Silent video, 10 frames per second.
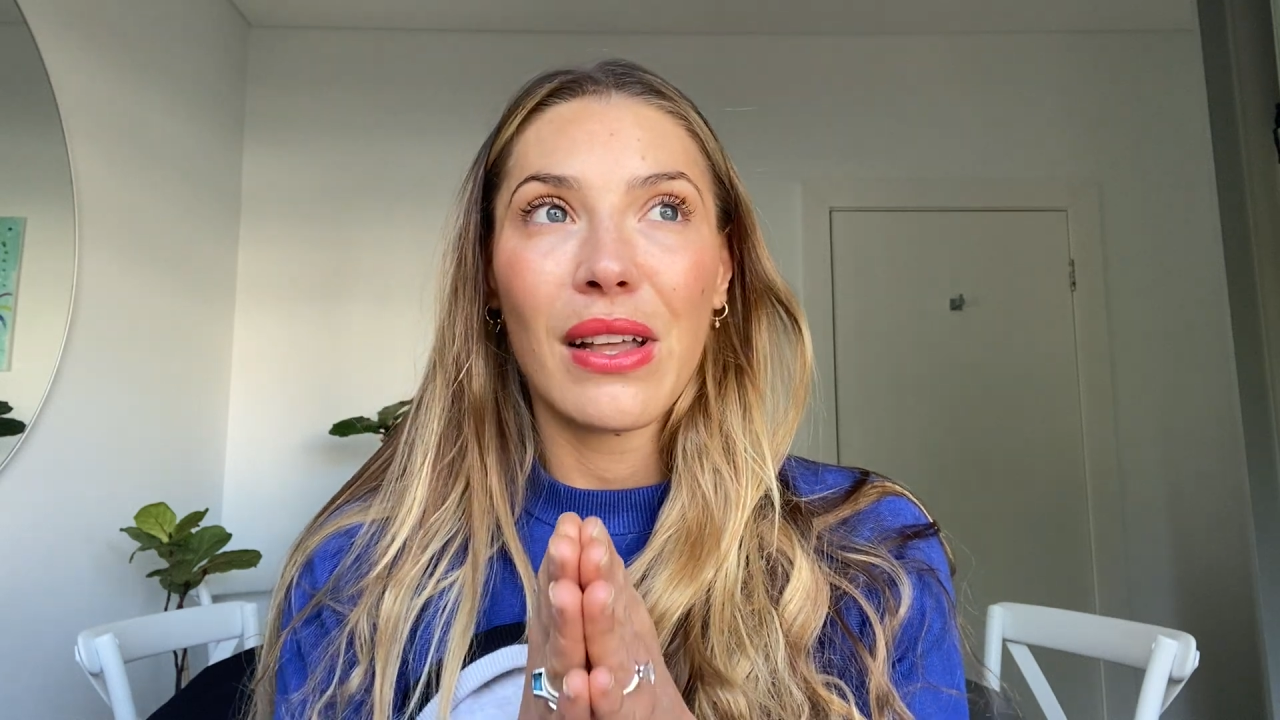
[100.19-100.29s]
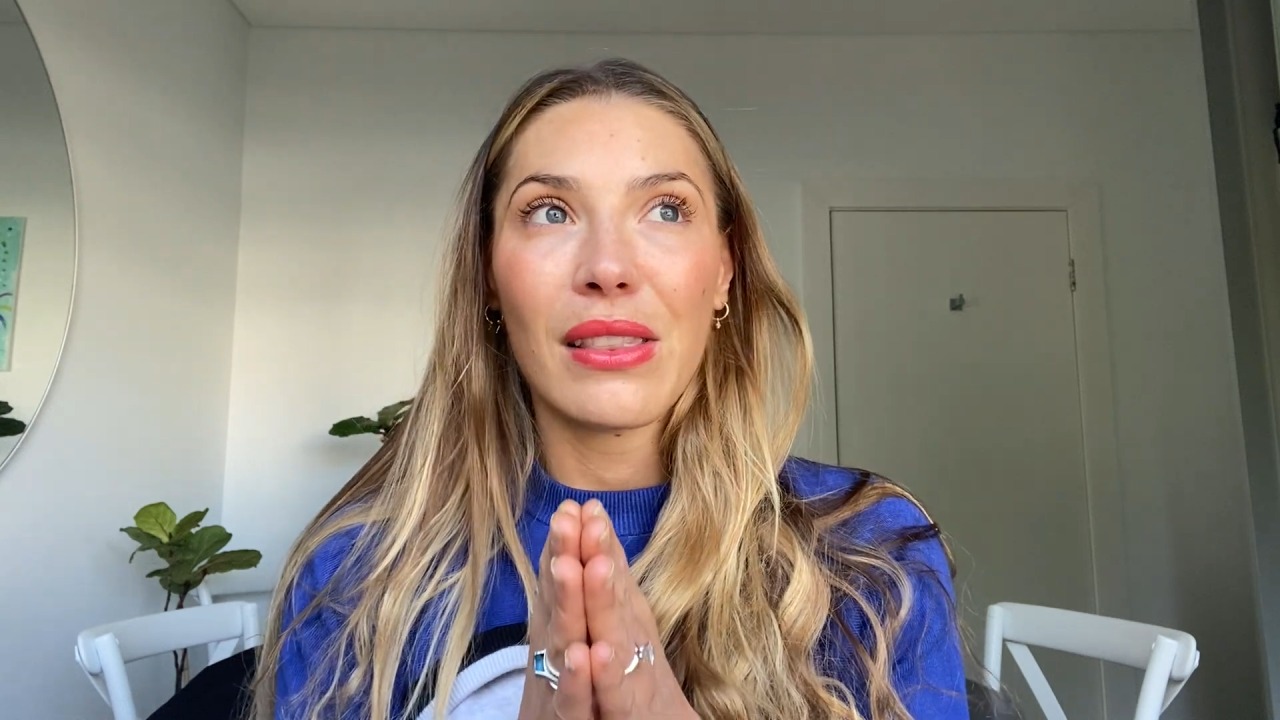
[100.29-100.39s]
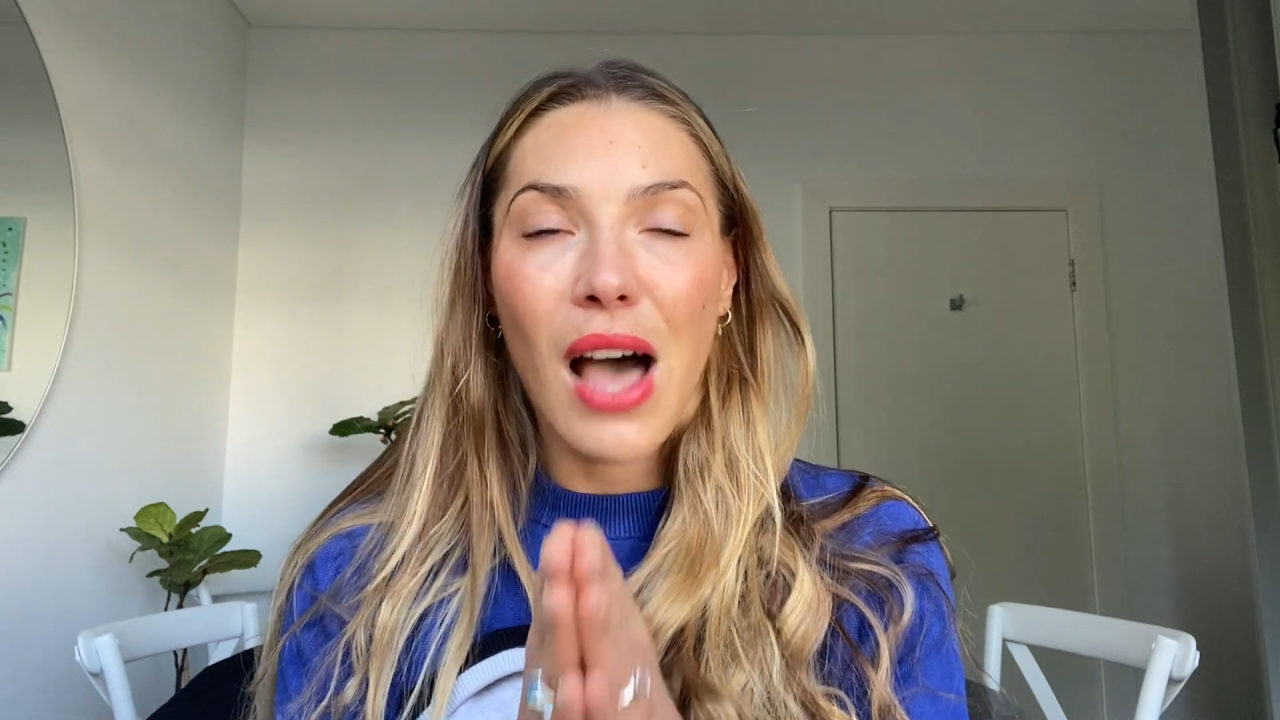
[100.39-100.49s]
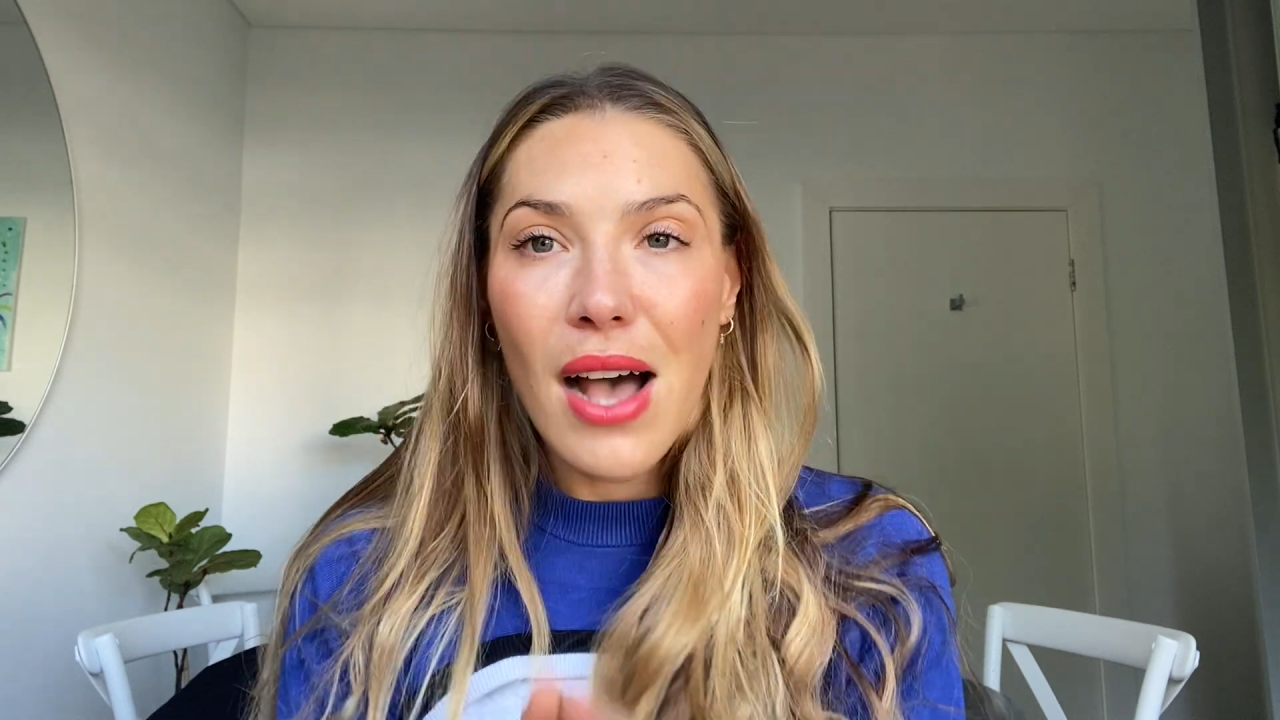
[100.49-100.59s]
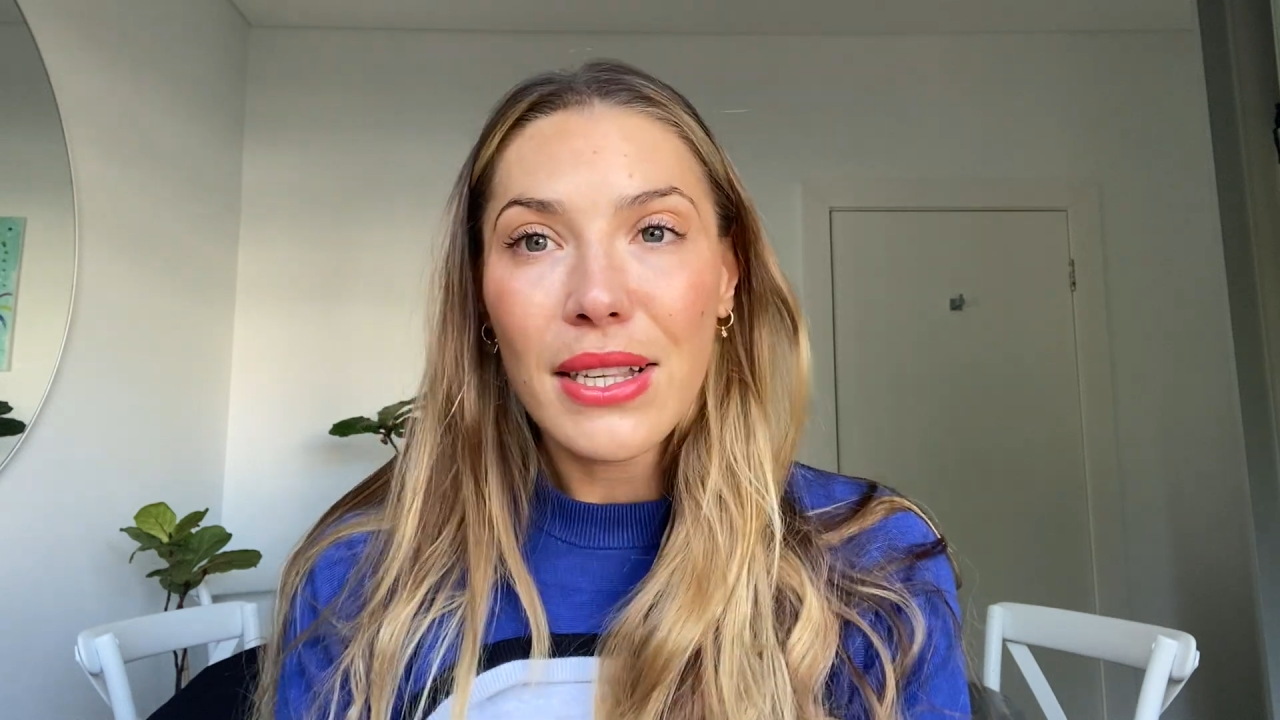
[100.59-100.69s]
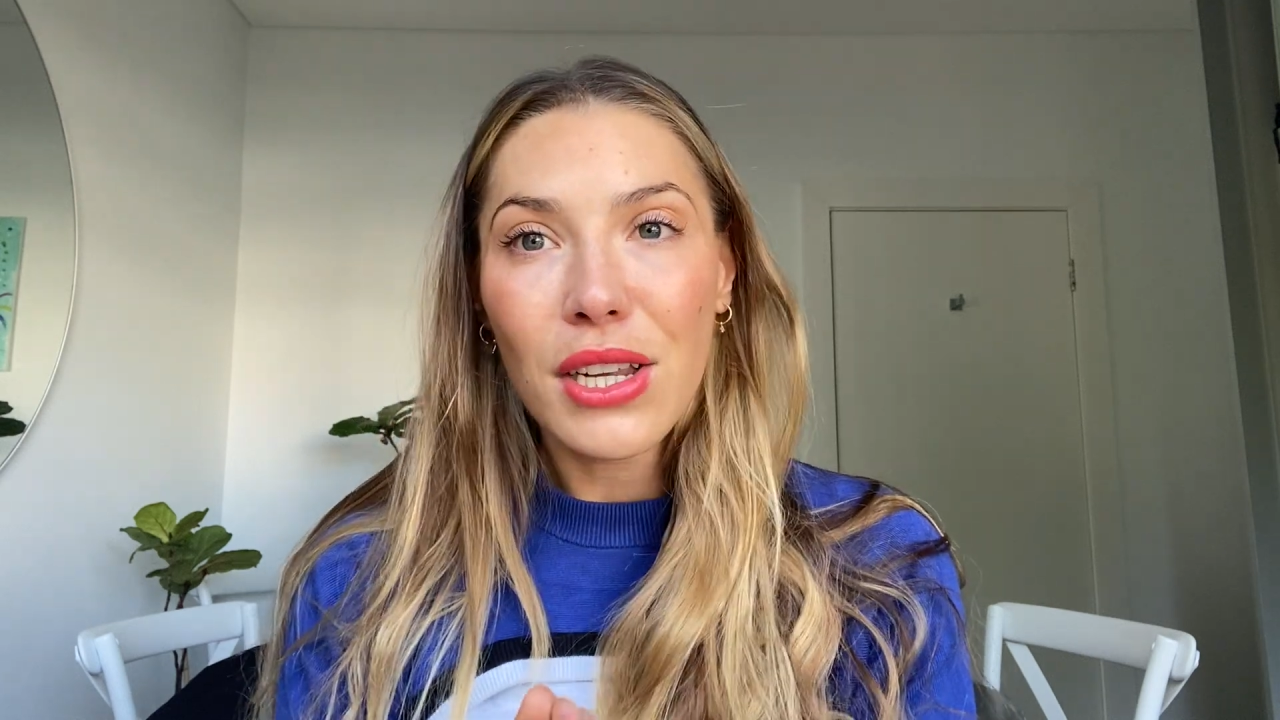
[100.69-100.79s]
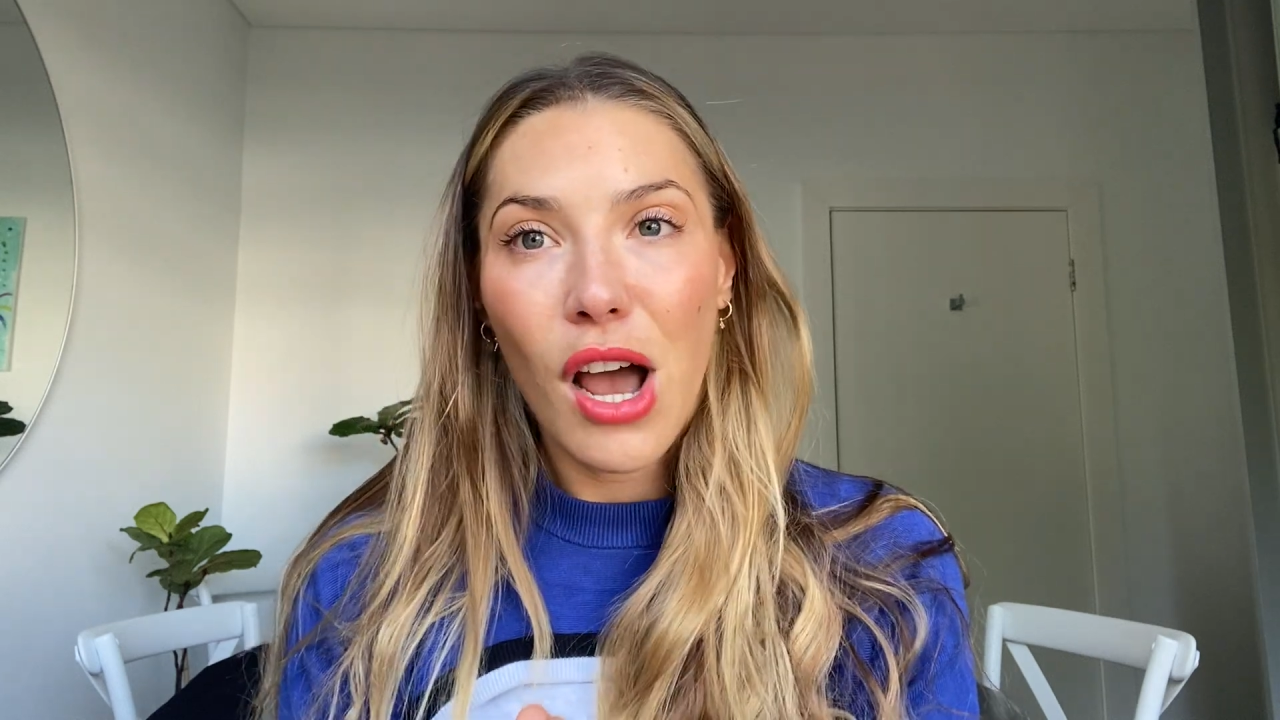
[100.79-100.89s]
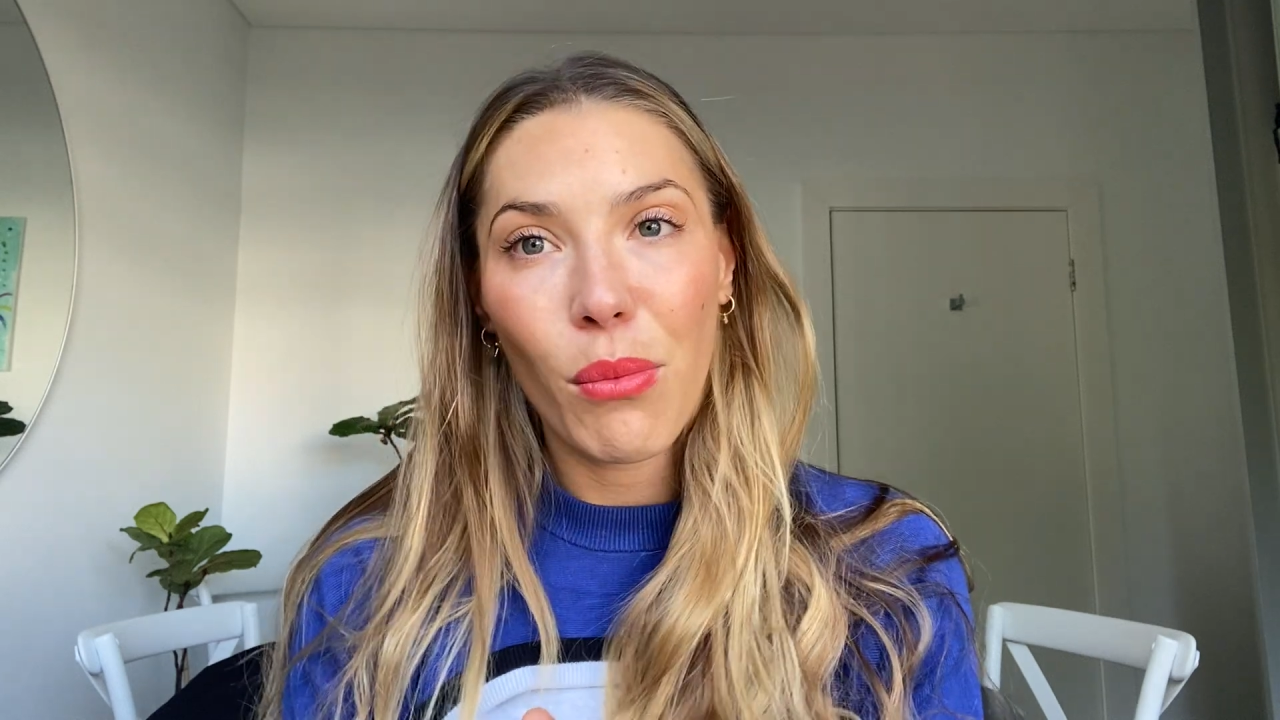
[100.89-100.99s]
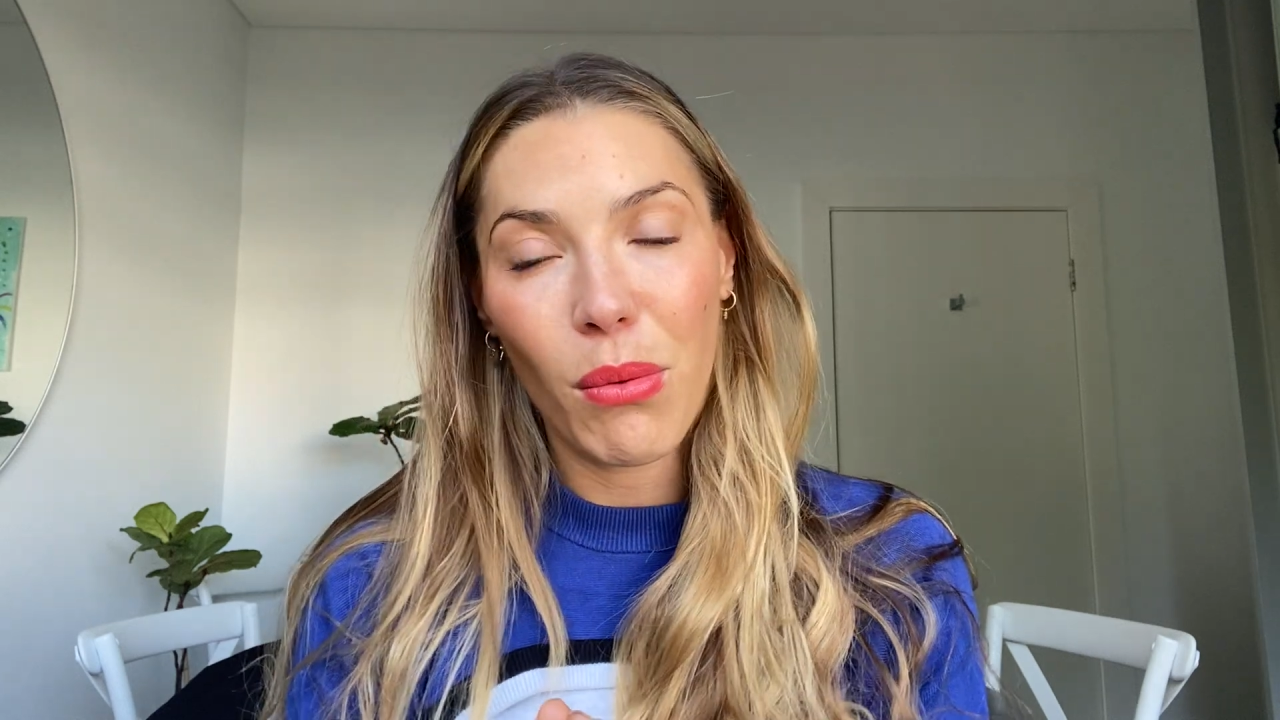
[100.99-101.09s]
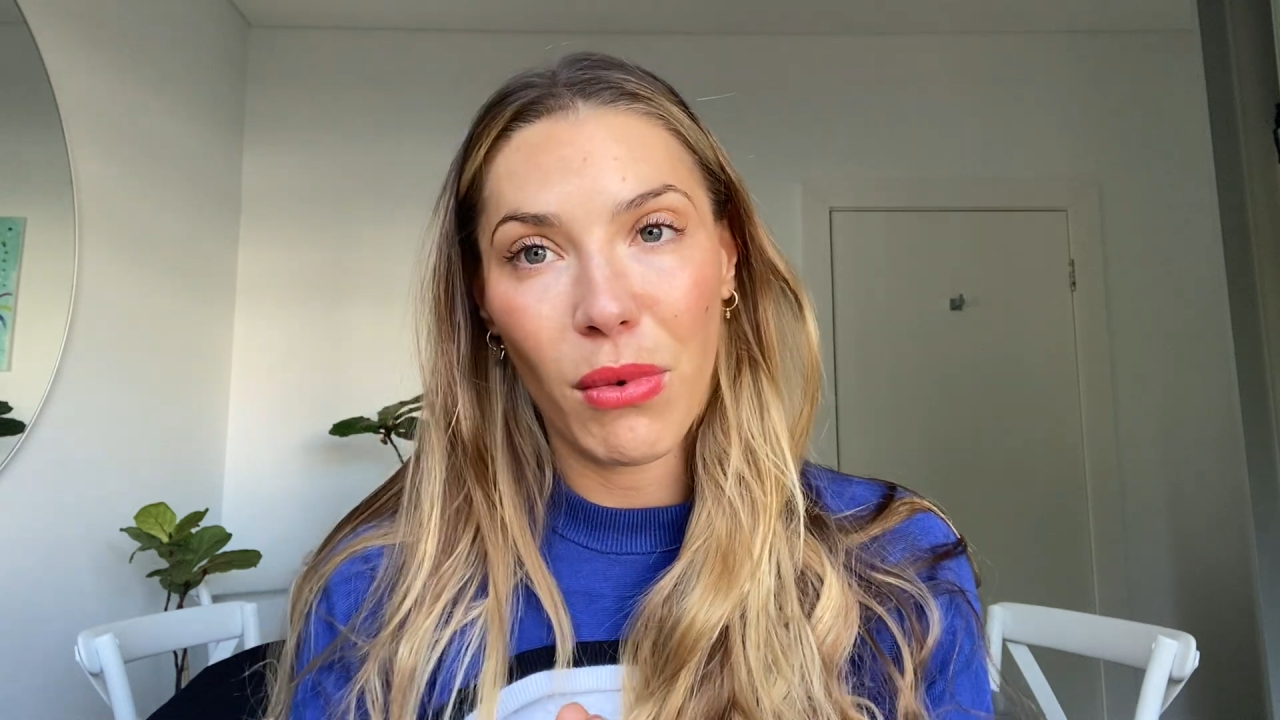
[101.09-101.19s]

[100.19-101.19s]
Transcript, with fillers: last time